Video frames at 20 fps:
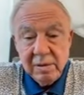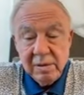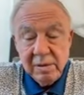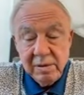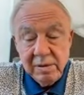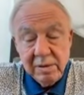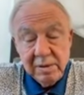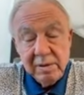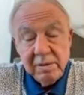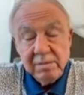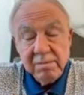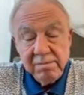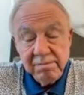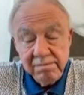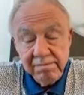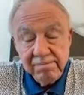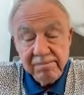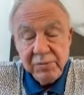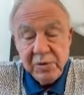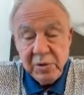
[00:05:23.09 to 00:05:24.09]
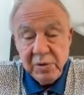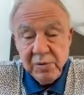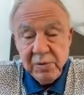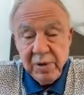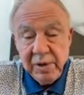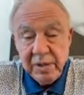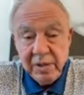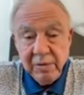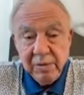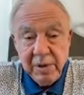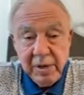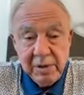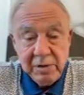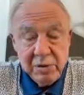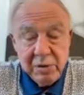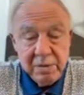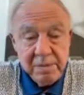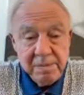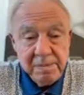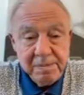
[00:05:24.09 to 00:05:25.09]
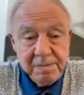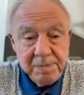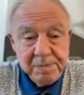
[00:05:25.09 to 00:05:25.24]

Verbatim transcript: is in the right direction.